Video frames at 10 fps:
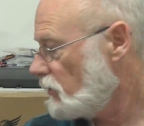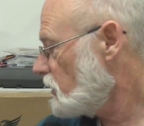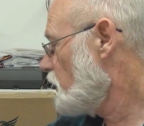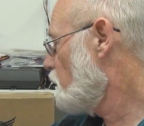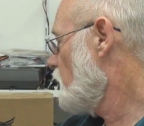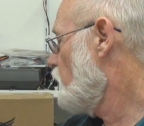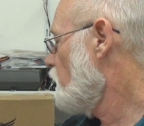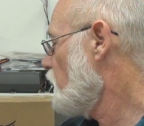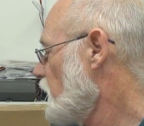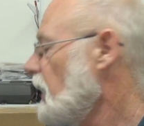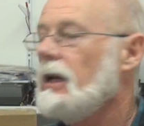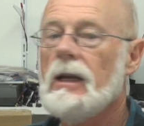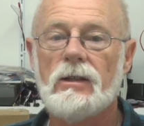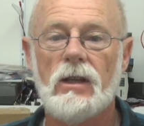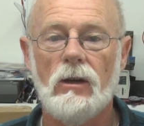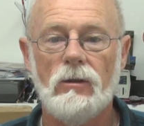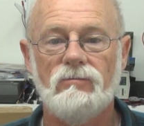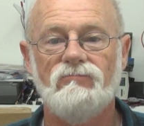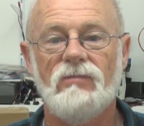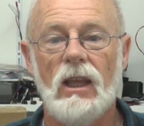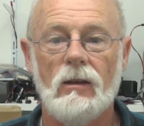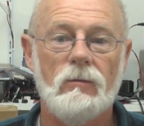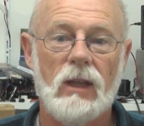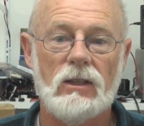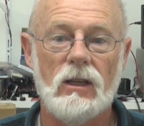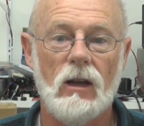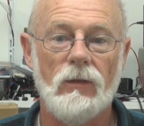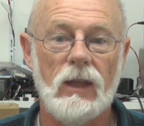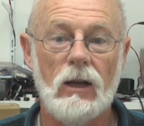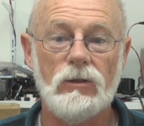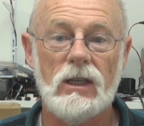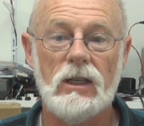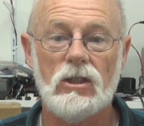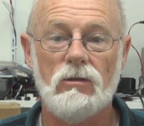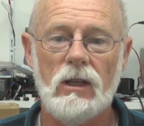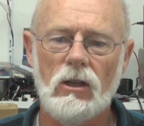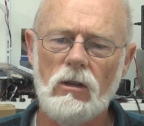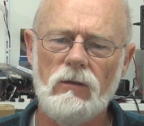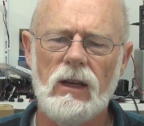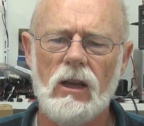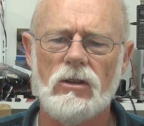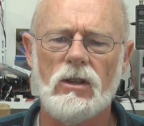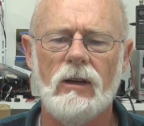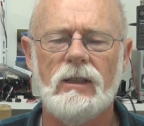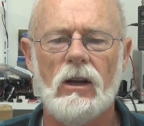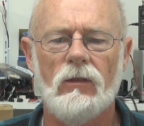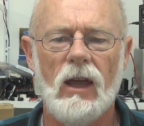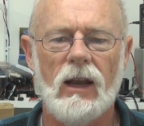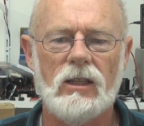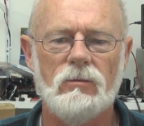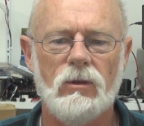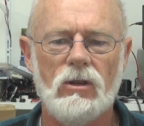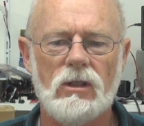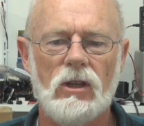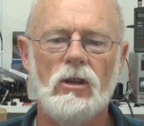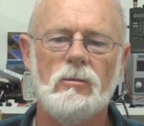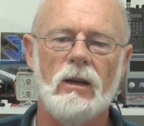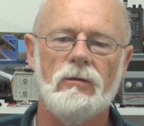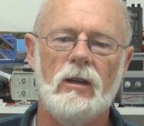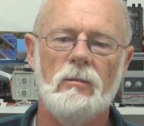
else to report. So yeah, that's it. The LCD screen, the 2 videos I did on that has produced a huge amount of